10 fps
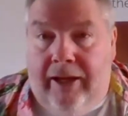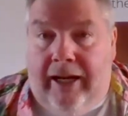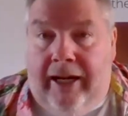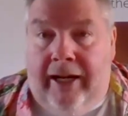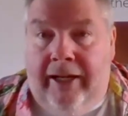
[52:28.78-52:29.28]

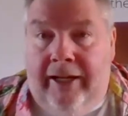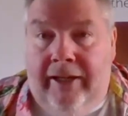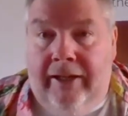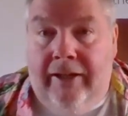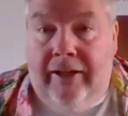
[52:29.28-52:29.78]

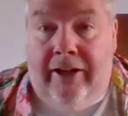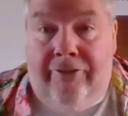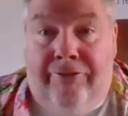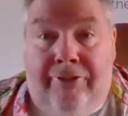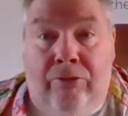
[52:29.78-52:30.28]
I
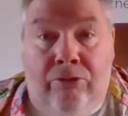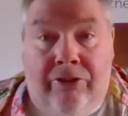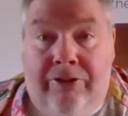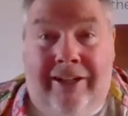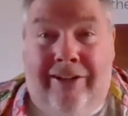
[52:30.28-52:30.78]
have
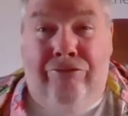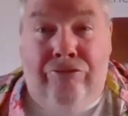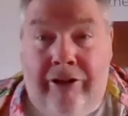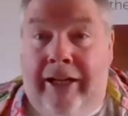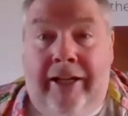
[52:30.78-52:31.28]
found that I've
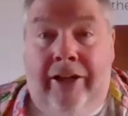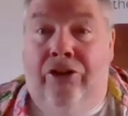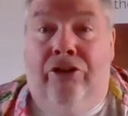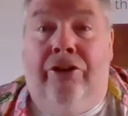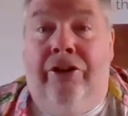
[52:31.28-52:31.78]
really
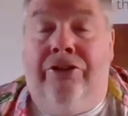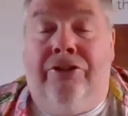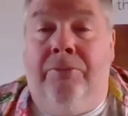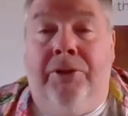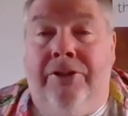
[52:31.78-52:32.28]
enjoyed
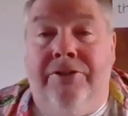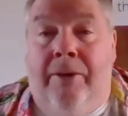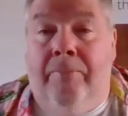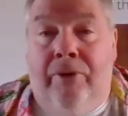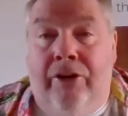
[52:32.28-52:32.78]
some
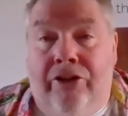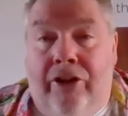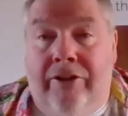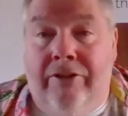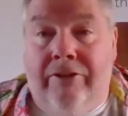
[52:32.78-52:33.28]
contemporary
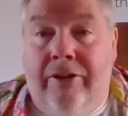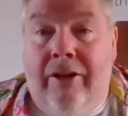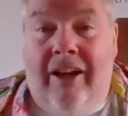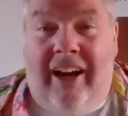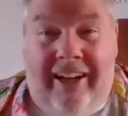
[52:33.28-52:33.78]
gins,
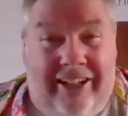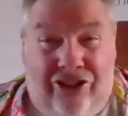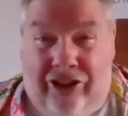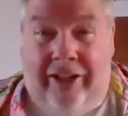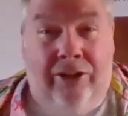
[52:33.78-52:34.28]
and I
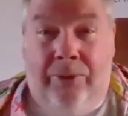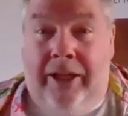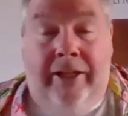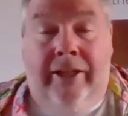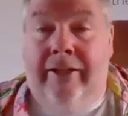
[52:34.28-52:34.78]

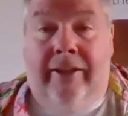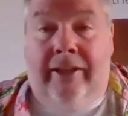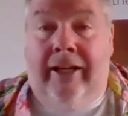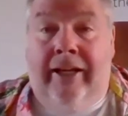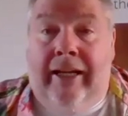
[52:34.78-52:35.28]
genuinely didn't
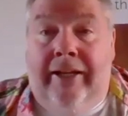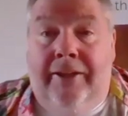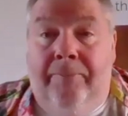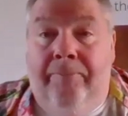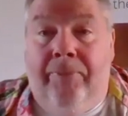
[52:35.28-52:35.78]
think I'd like
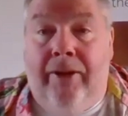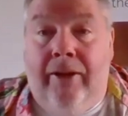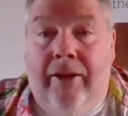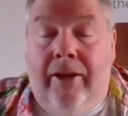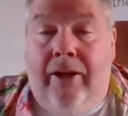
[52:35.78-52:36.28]
them.
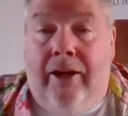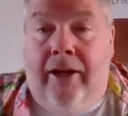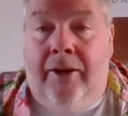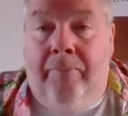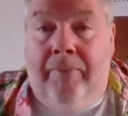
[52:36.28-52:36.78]

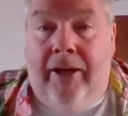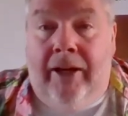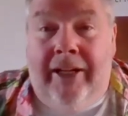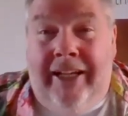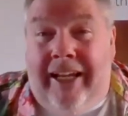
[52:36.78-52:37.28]

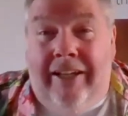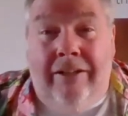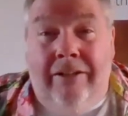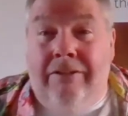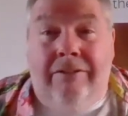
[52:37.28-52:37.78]
And again,